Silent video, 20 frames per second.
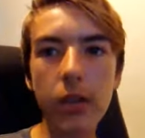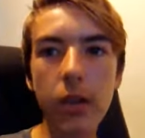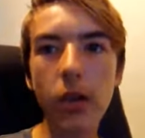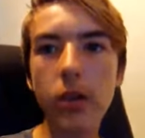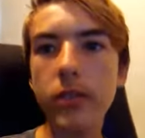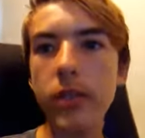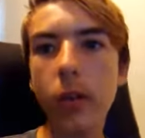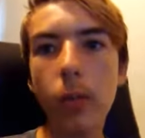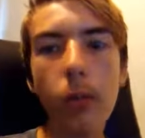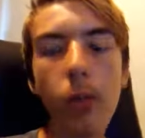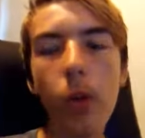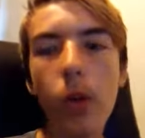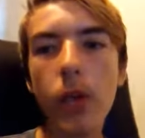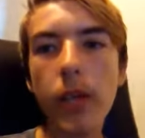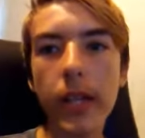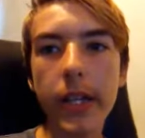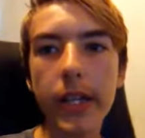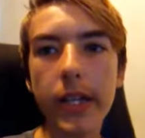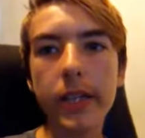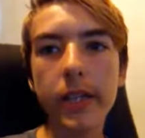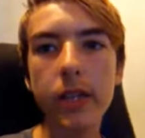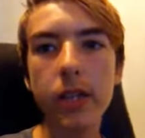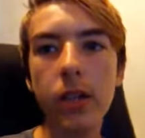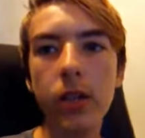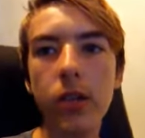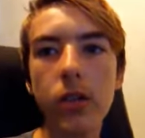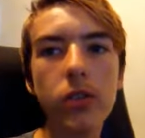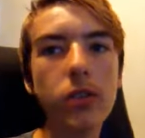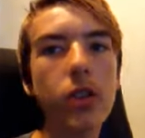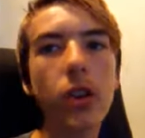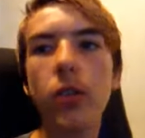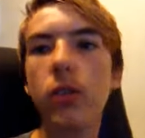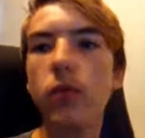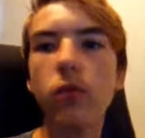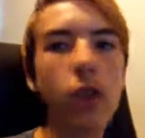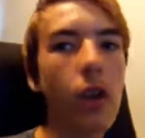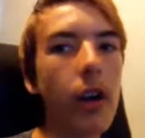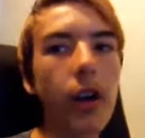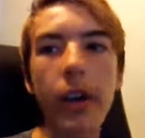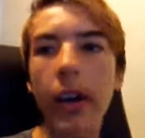Because the bullies
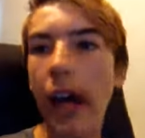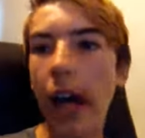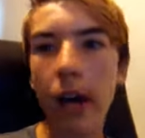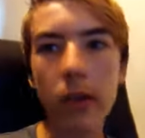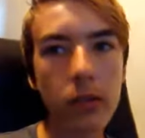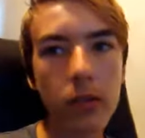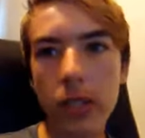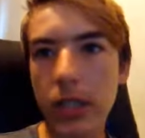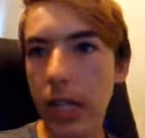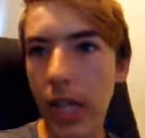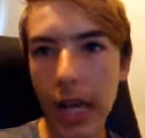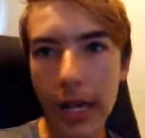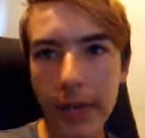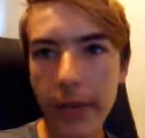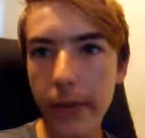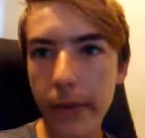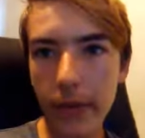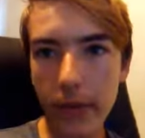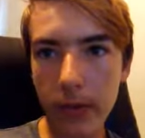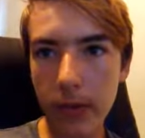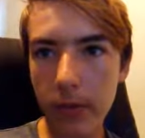don't run our life.